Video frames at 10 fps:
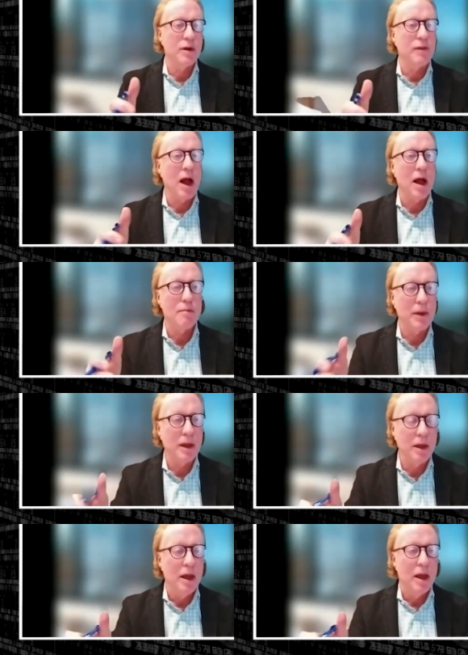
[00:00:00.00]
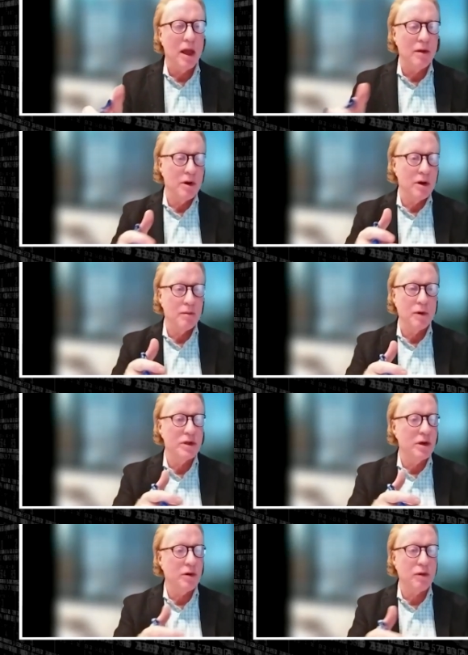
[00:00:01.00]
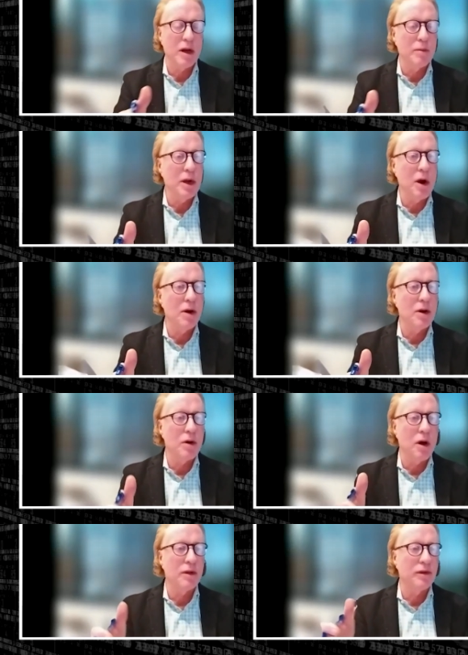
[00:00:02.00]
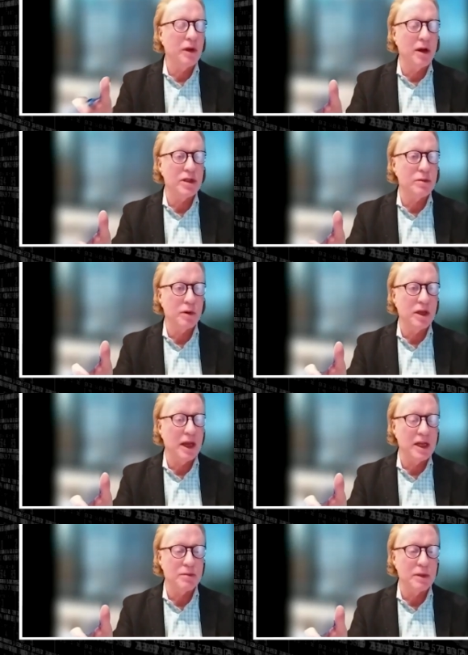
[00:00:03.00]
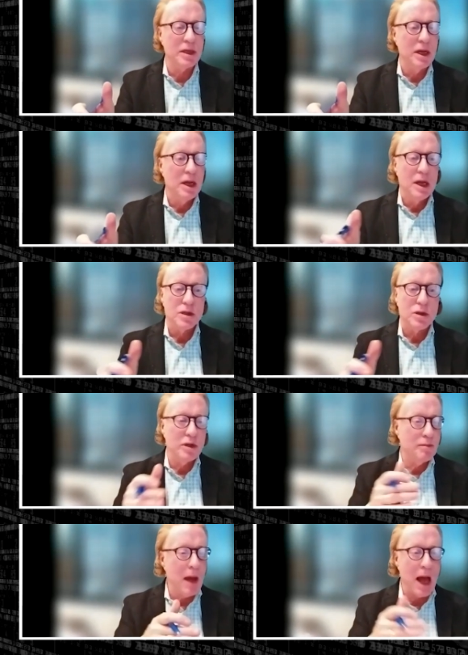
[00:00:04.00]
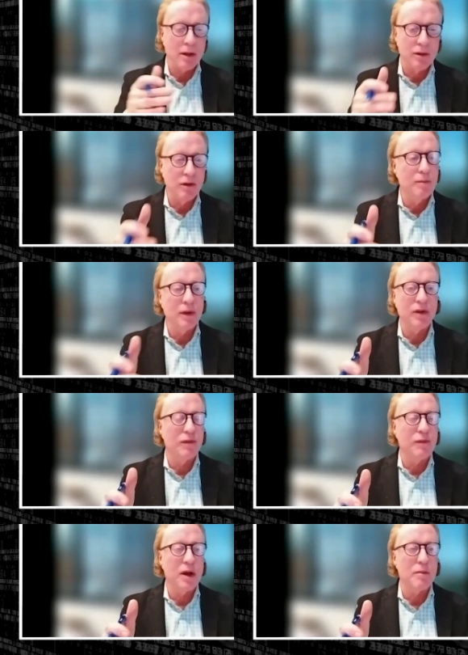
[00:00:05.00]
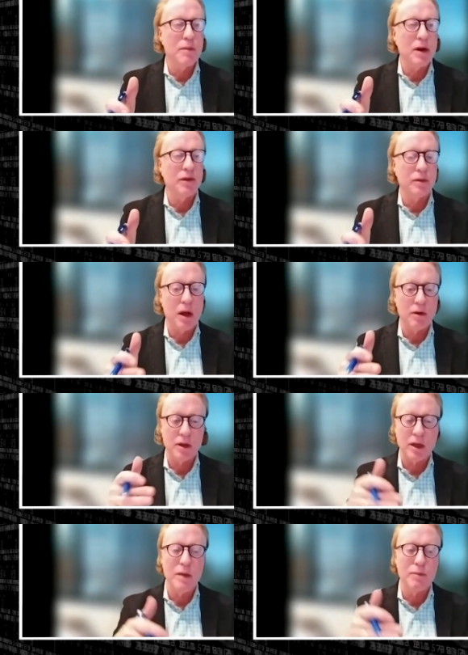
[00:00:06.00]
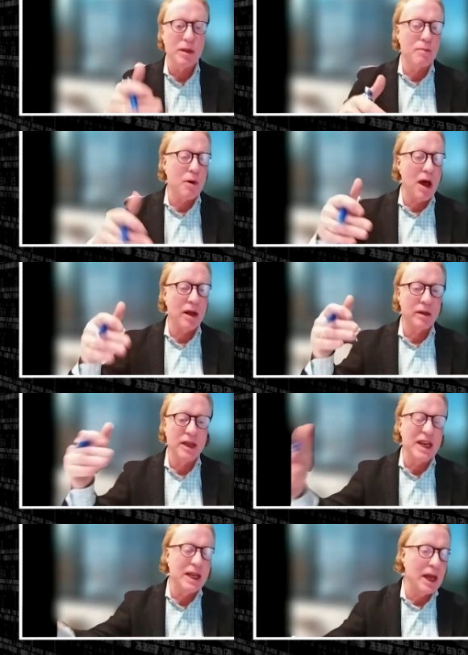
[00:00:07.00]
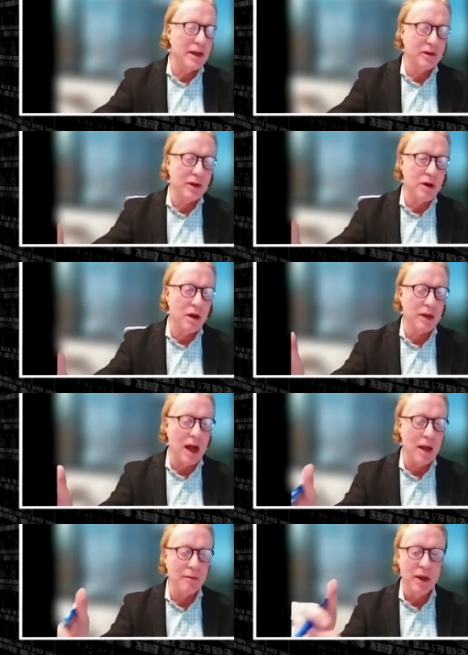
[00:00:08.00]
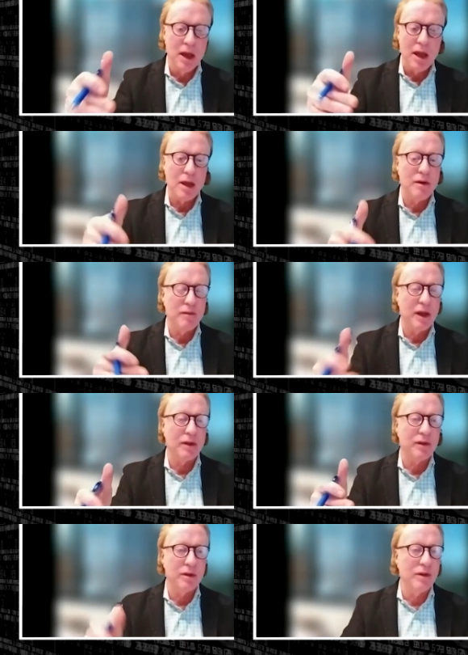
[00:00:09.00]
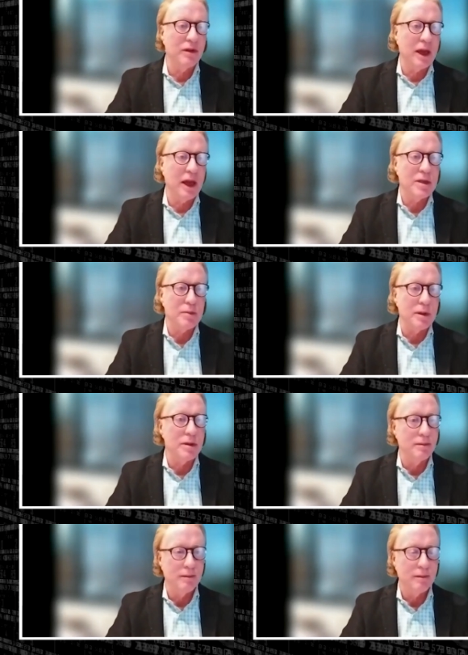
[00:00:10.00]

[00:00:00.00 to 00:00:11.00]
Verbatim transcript: of I P, and we're going to push incredibly hard on all these customer engagements. So it's back to those business fundamentals about keeping the product leading edge at all times and advancing these engagements.